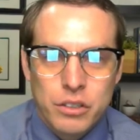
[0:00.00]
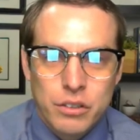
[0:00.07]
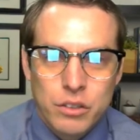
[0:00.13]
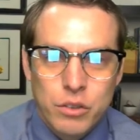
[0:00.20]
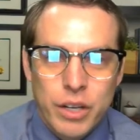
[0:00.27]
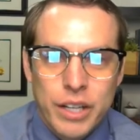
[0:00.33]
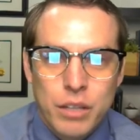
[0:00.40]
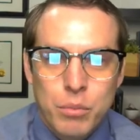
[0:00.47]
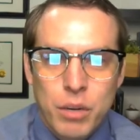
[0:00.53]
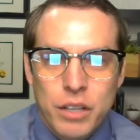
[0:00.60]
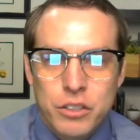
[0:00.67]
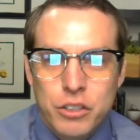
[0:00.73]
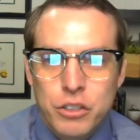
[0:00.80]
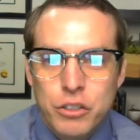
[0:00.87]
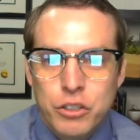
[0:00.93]
Granted, the
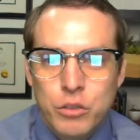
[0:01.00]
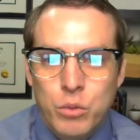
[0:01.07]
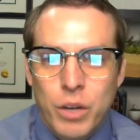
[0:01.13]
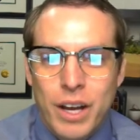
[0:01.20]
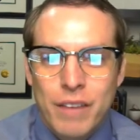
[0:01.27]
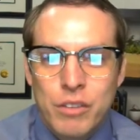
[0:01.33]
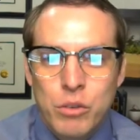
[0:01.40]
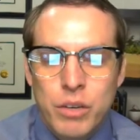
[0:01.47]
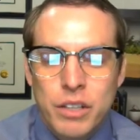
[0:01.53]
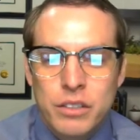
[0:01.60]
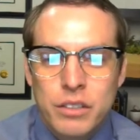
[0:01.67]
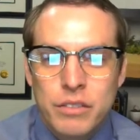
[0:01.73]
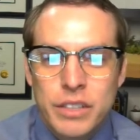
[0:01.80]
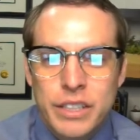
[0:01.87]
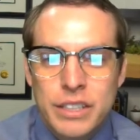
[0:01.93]
prosecution will have a
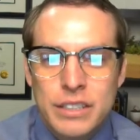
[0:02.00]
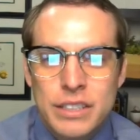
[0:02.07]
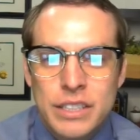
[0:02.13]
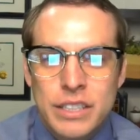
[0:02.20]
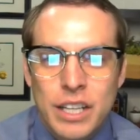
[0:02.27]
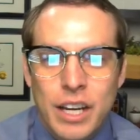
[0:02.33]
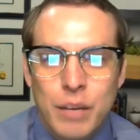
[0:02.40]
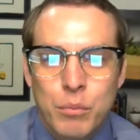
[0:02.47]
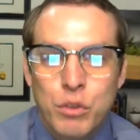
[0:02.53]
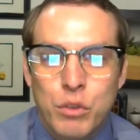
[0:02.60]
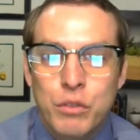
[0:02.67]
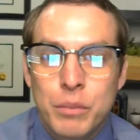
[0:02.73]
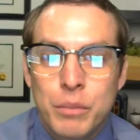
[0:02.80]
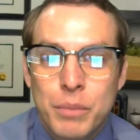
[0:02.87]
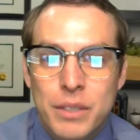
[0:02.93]
relatively easy time
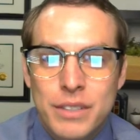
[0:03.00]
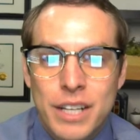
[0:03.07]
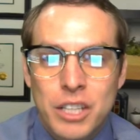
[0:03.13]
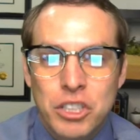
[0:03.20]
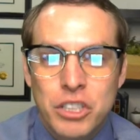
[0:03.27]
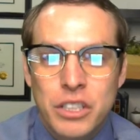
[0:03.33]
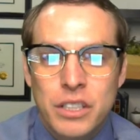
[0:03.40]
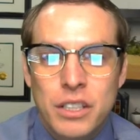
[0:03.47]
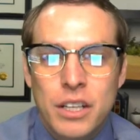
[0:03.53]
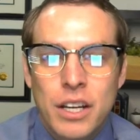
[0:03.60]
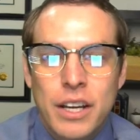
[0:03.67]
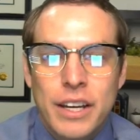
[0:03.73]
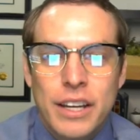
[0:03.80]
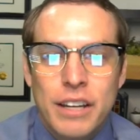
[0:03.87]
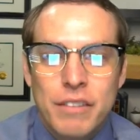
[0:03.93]
proving possession
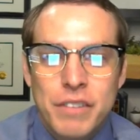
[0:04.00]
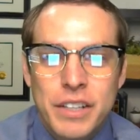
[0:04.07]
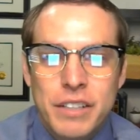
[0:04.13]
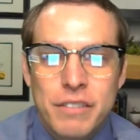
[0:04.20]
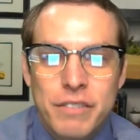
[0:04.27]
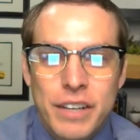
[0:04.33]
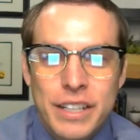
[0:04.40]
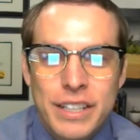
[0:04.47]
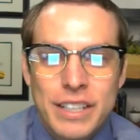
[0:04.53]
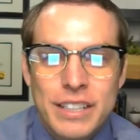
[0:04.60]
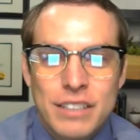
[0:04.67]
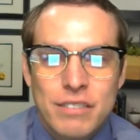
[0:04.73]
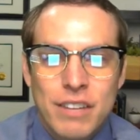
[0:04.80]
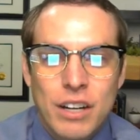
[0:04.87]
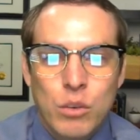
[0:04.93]
if a defendant is
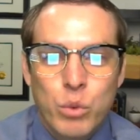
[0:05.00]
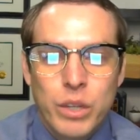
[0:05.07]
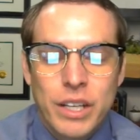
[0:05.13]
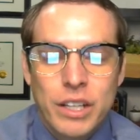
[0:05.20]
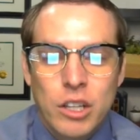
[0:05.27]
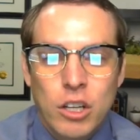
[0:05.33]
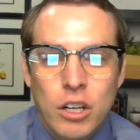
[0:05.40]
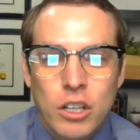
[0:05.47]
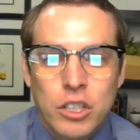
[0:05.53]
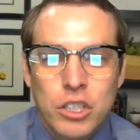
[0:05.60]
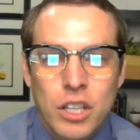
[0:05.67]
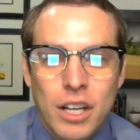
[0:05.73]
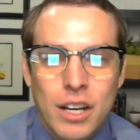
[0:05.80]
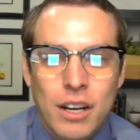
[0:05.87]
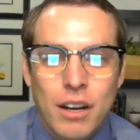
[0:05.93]
found with a large
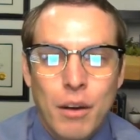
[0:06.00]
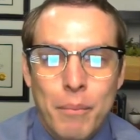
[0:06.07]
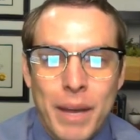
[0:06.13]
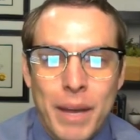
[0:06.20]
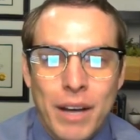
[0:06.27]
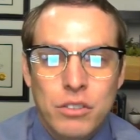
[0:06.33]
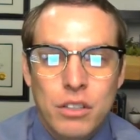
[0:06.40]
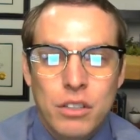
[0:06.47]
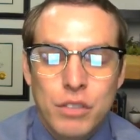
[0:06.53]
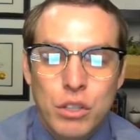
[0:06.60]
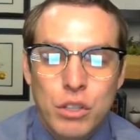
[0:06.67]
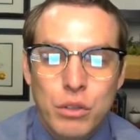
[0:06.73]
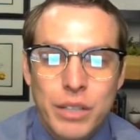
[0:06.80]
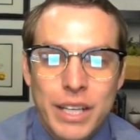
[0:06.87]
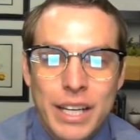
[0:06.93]
amount of
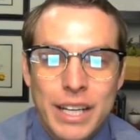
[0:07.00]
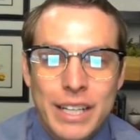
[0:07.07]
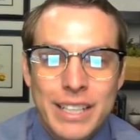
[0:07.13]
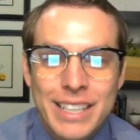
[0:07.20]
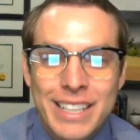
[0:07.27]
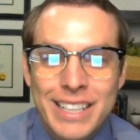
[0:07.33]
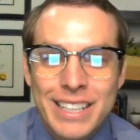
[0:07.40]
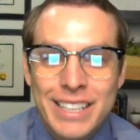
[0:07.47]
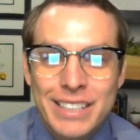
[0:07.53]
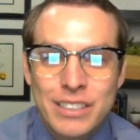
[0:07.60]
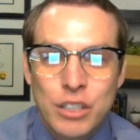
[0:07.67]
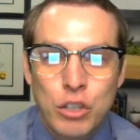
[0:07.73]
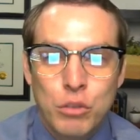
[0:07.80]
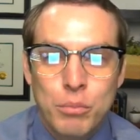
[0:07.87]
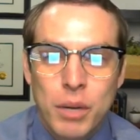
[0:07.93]
cocaine in his
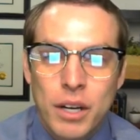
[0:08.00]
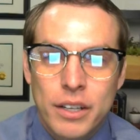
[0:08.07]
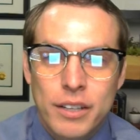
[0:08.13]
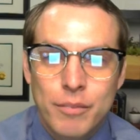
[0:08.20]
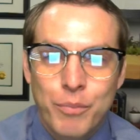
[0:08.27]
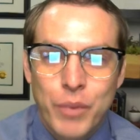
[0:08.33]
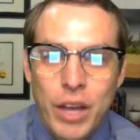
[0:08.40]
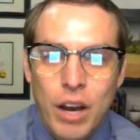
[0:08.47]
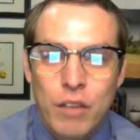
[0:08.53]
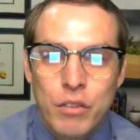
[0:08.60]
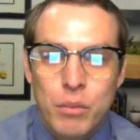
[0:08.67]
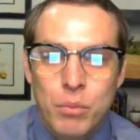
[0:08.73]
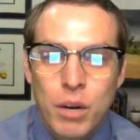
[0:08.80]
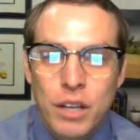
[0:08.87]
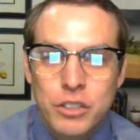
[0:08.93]
coat pocket. However, the
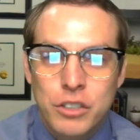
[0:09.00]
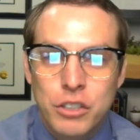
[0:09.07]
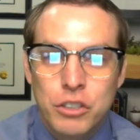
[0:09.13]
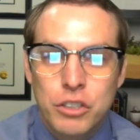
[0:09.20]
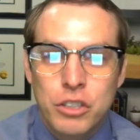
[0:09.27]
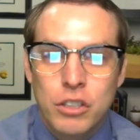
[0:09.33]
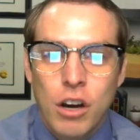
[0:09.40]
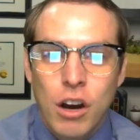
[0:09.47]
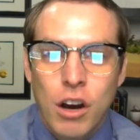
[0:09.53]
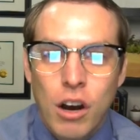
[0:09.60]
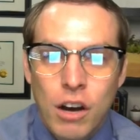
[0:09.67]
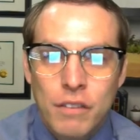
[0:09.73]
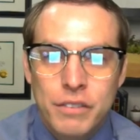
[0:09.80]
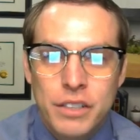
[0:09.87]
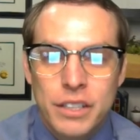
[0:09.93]
prosecution
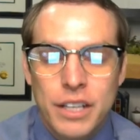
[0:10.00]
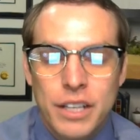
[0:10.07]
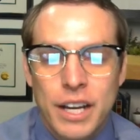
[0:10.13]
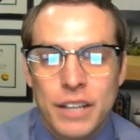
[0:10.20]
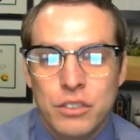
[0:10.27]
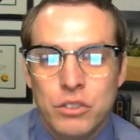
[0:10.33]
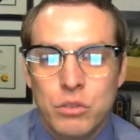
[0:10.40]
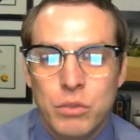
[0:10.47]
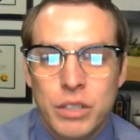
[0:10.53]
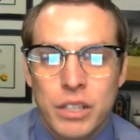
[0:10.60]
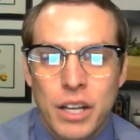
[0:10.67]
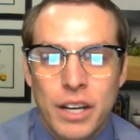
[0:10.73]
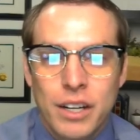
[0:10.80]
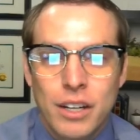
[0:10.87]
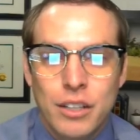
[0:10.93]
often has to
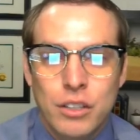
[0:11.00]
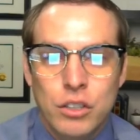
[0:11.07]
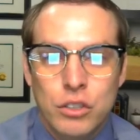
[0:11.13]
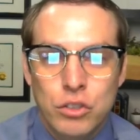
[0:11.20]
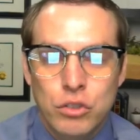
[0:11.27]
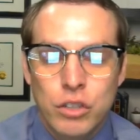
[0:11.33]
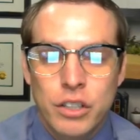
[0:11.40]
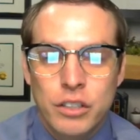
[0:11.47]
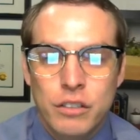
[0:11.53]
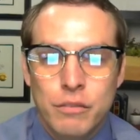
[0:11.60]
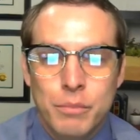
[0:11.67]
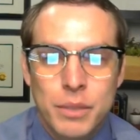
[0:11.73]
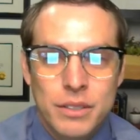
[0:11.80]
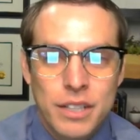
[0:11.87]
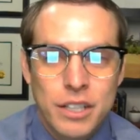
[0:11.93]
rely on constructive
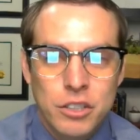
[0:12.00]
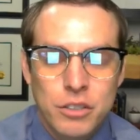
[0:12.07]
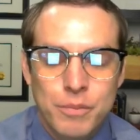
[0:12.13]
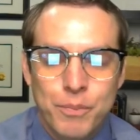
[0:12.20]
possession.